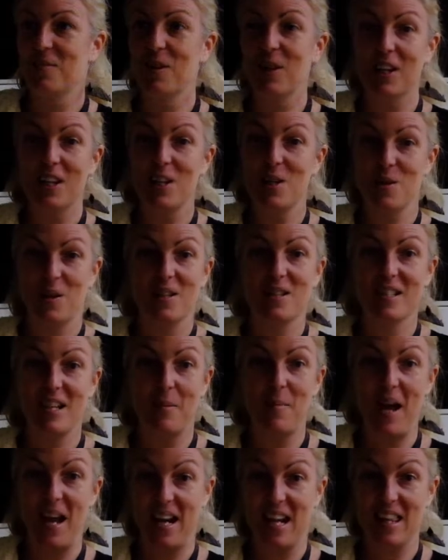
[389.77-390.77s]
Really, you can
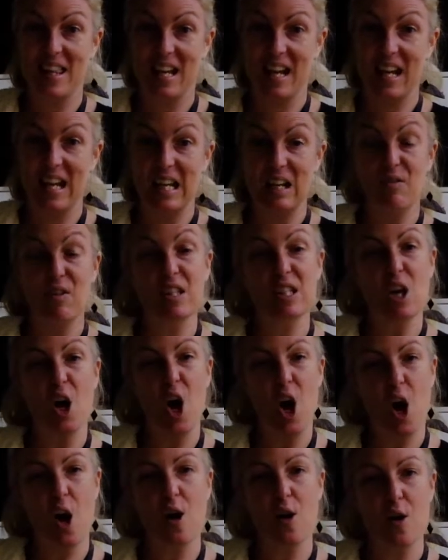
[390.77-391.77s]
sub anything in. If it's a
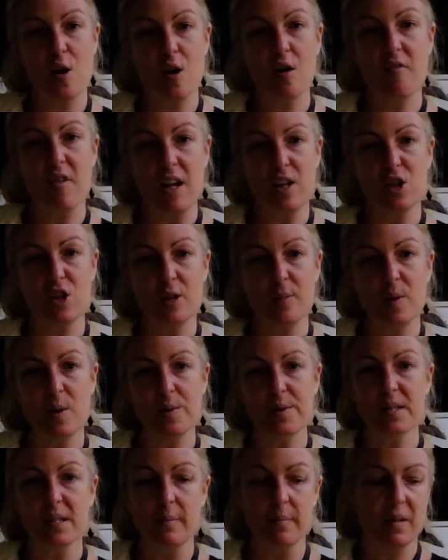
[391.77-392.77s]
harder
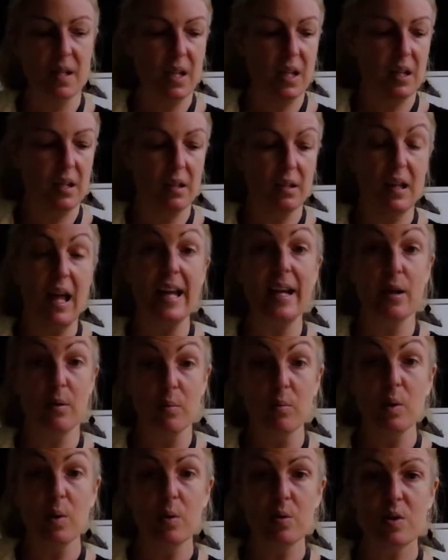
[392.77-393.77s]
vegetable, something like a
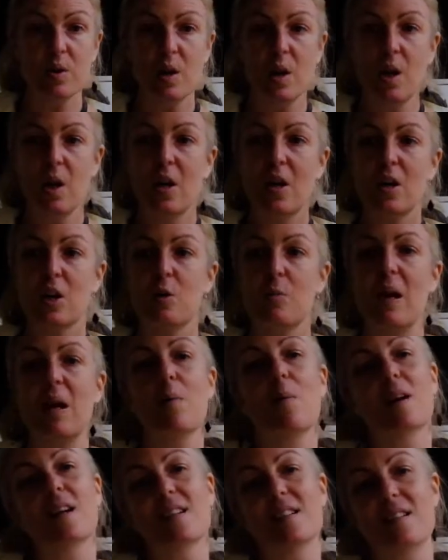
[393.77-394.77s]
root, you may
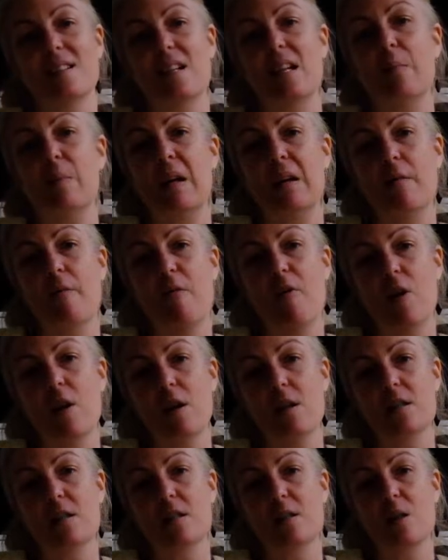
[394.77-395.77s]
want to steam it
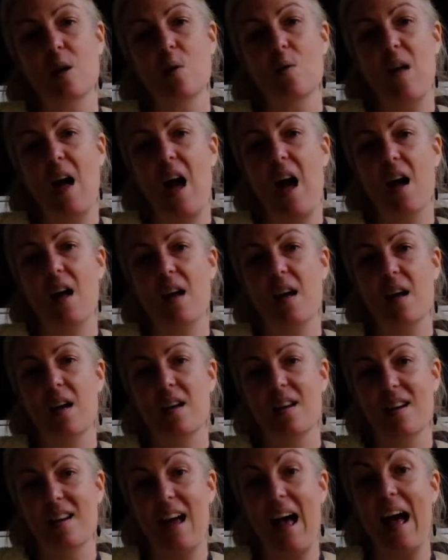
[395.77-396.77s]
first so that
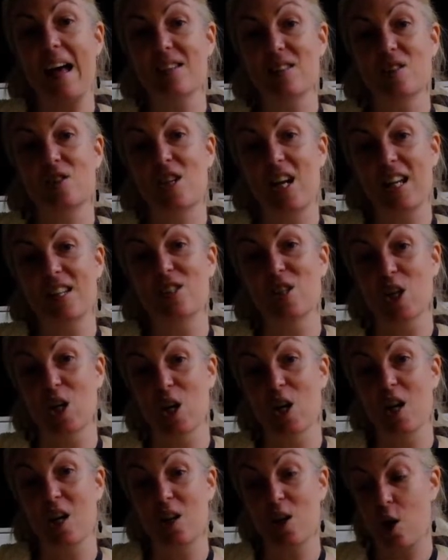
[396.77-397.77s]
it has a chance to
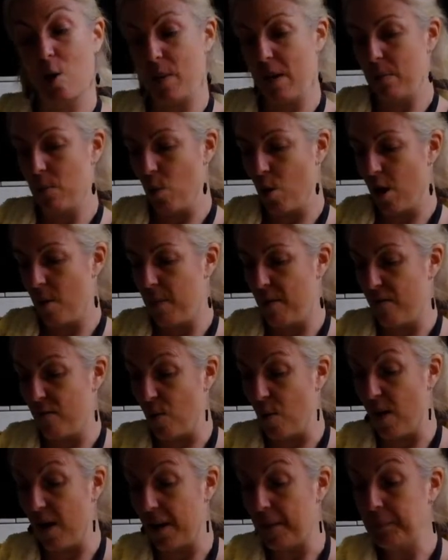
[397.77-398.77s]
cook a little bit more
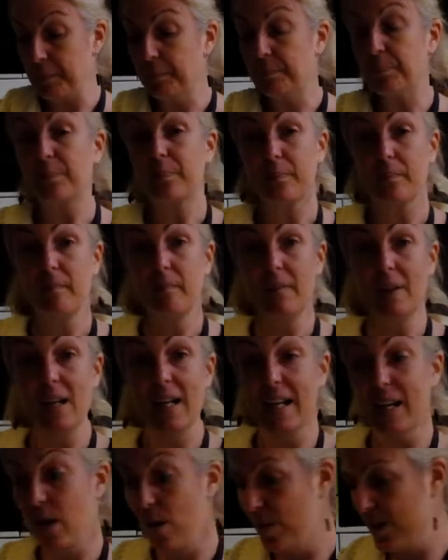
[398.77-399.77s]
before
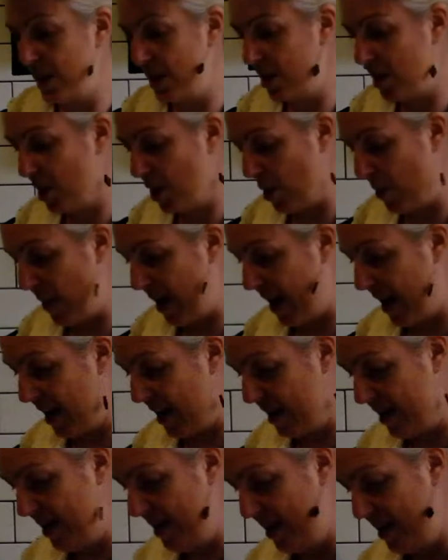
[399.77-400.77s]
it goes into your pan.